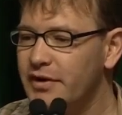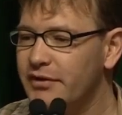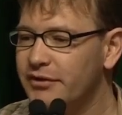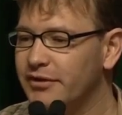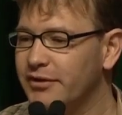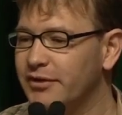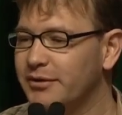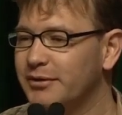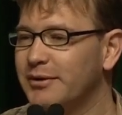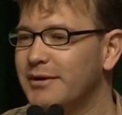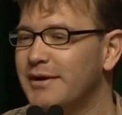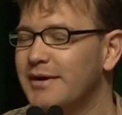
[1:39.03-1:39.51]

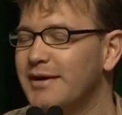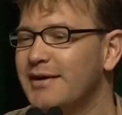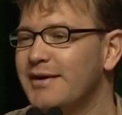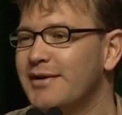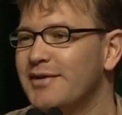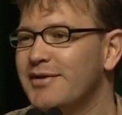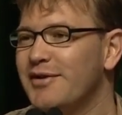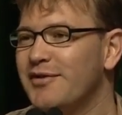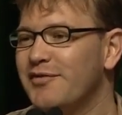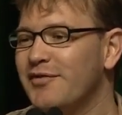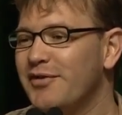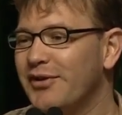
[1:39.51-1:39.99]
So
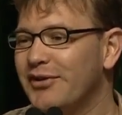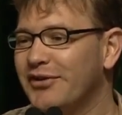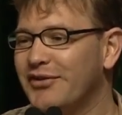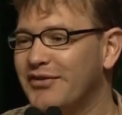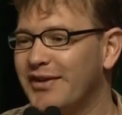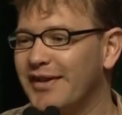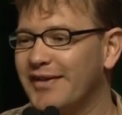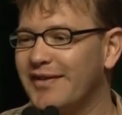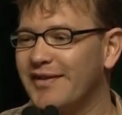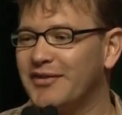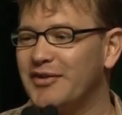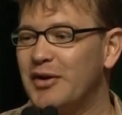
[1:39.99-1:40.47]
the
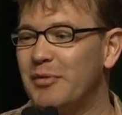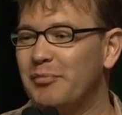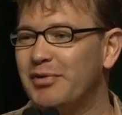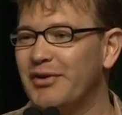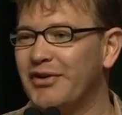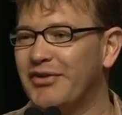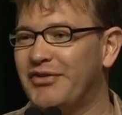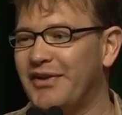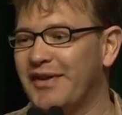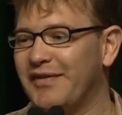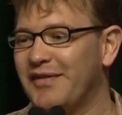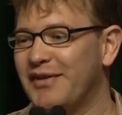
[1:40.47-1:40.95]
first thing, the
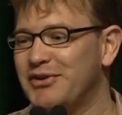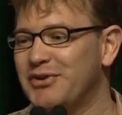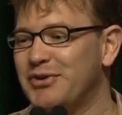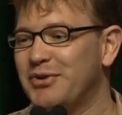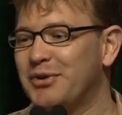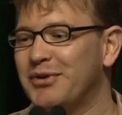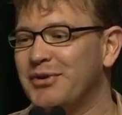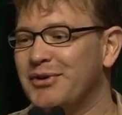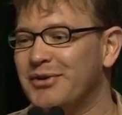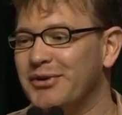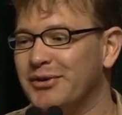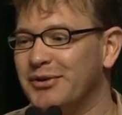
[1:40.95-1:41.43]
simplest thing that
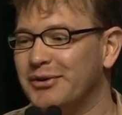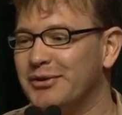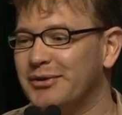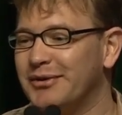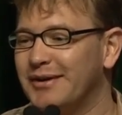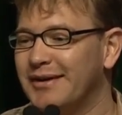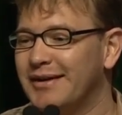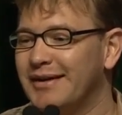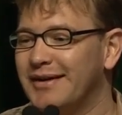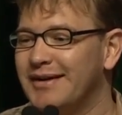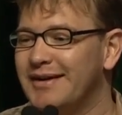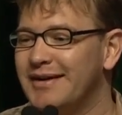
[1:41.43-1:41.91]
you can do
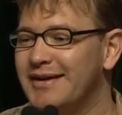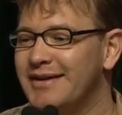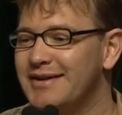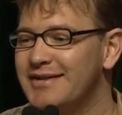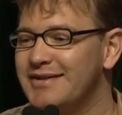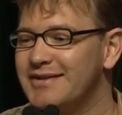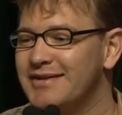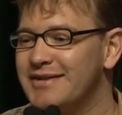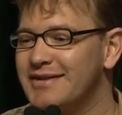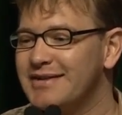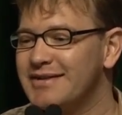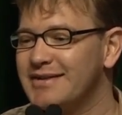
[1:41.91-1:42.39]

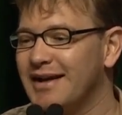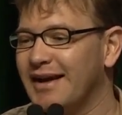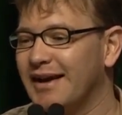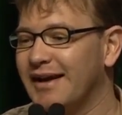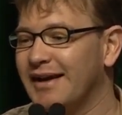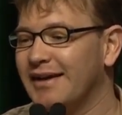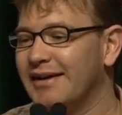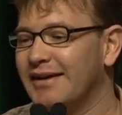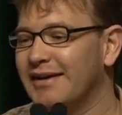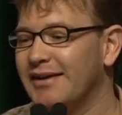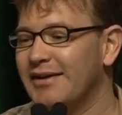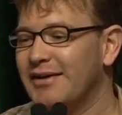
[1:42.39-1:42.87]
is just
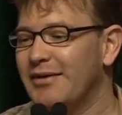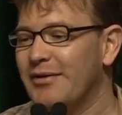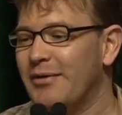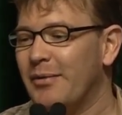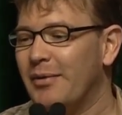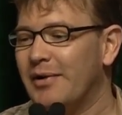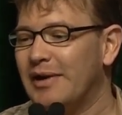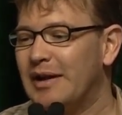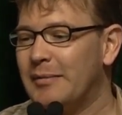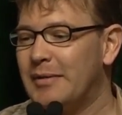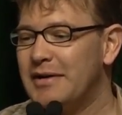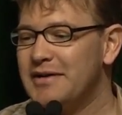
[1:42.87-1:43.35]
say,
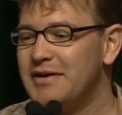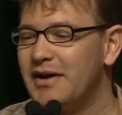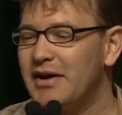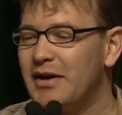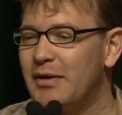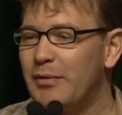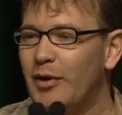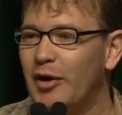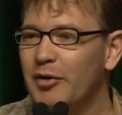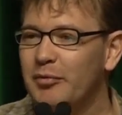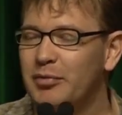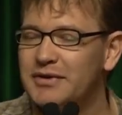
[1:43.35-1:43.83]
well, I'm going to
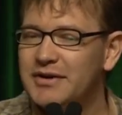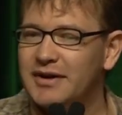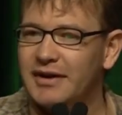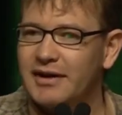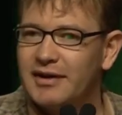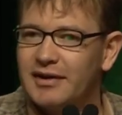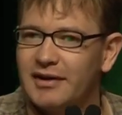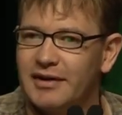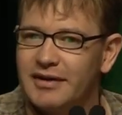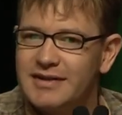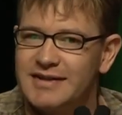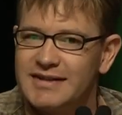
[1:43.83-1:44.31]
take one
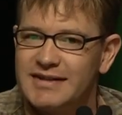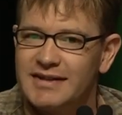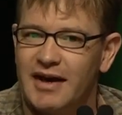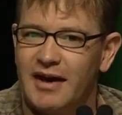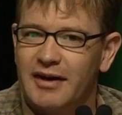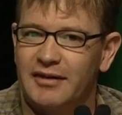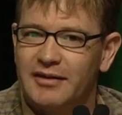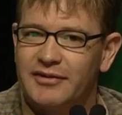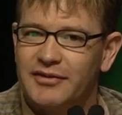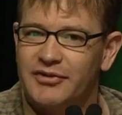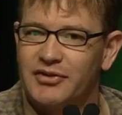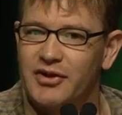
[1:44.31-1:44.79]
particular
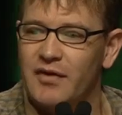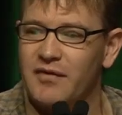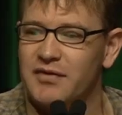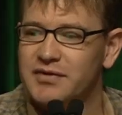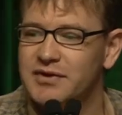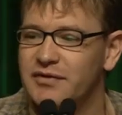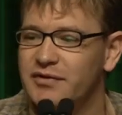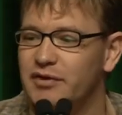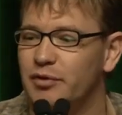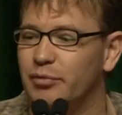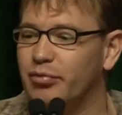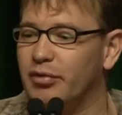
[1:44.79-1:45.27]
site on the
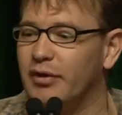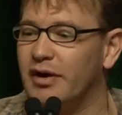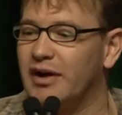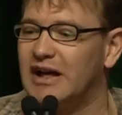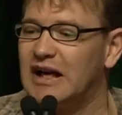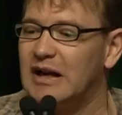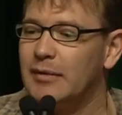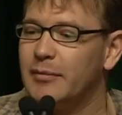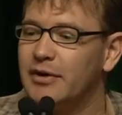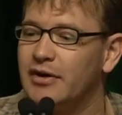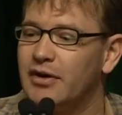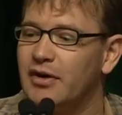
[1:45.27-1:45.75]
surface of the brain,
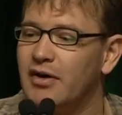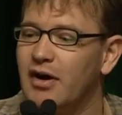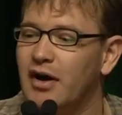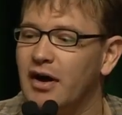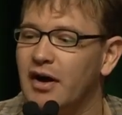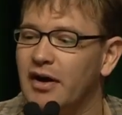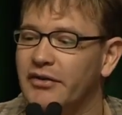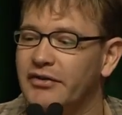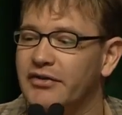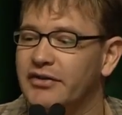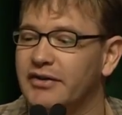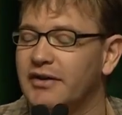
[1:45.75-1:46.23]
and I'm going to
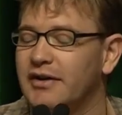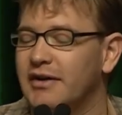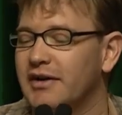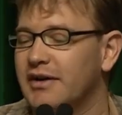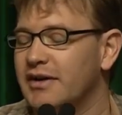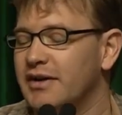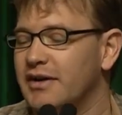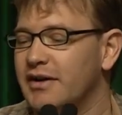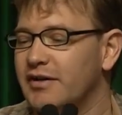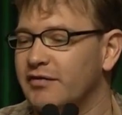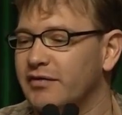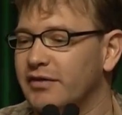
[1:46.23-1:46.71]
ask
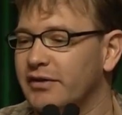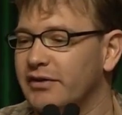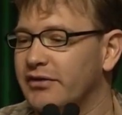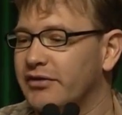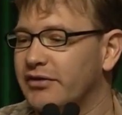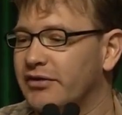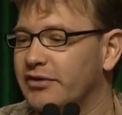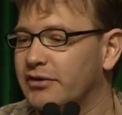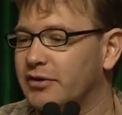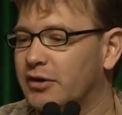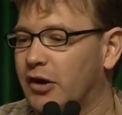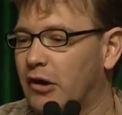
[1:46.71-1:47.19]
if
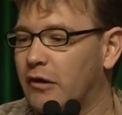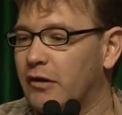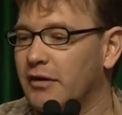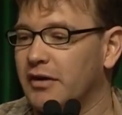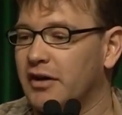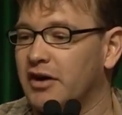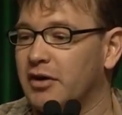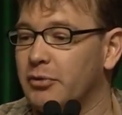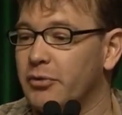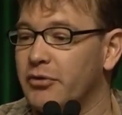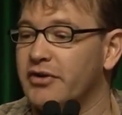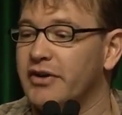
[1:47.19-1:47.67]
it's
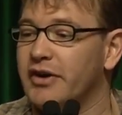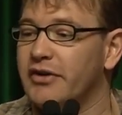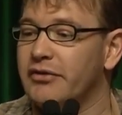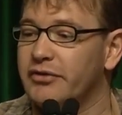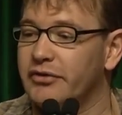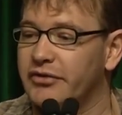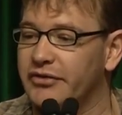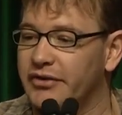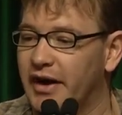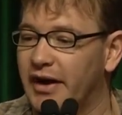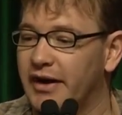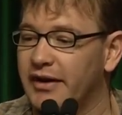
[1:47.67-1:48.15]
correlated with
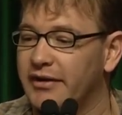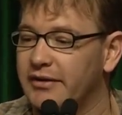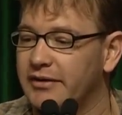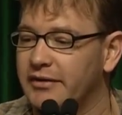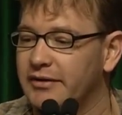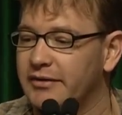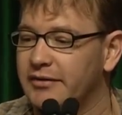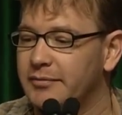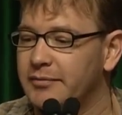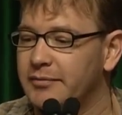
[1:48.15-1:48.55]
another site.